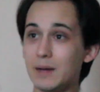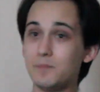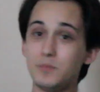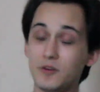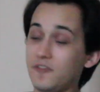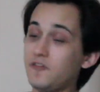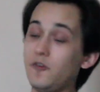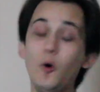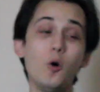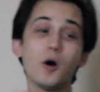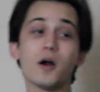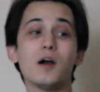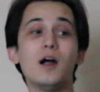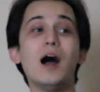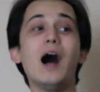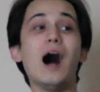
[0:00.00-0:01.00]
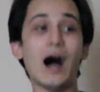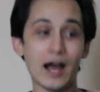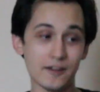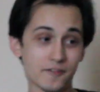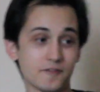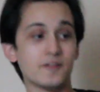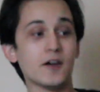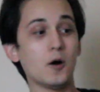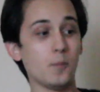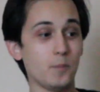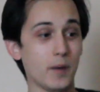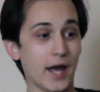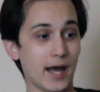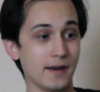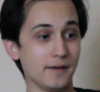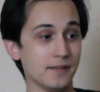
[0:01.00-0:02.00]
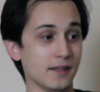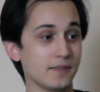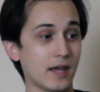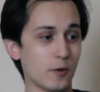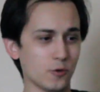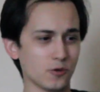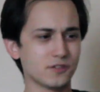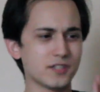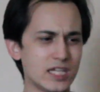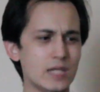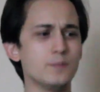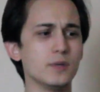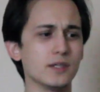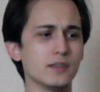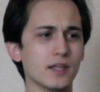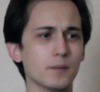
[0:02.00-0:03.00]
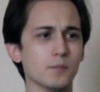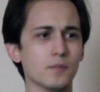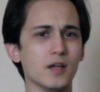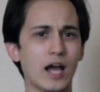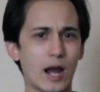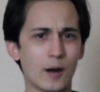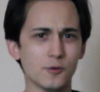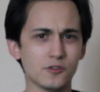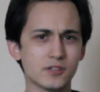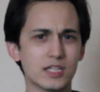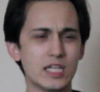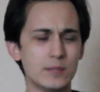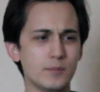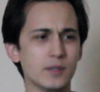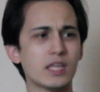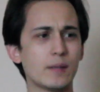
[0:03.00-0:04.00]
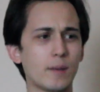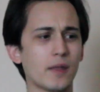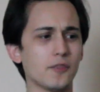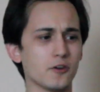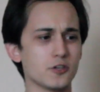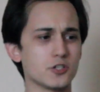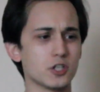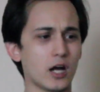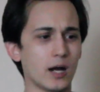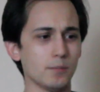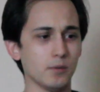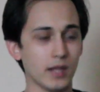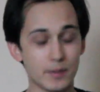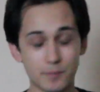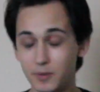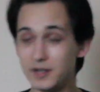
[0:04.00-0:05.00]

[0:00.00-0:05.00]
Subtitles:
Before, I felt bad that I was keeping them at their job late.